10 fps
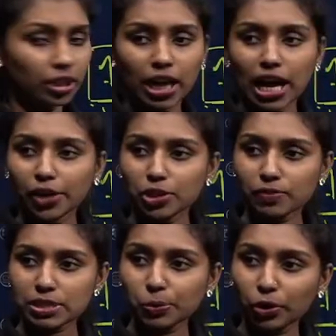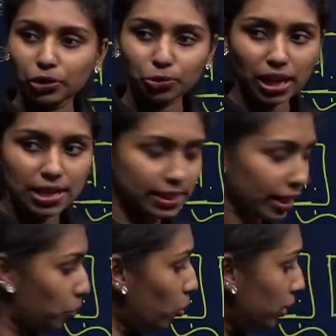Arish, which point you are asking
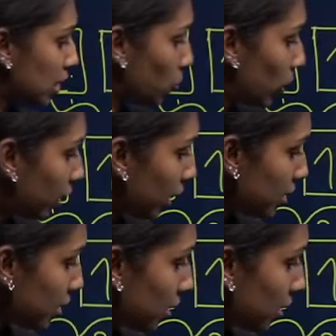about? This one, right?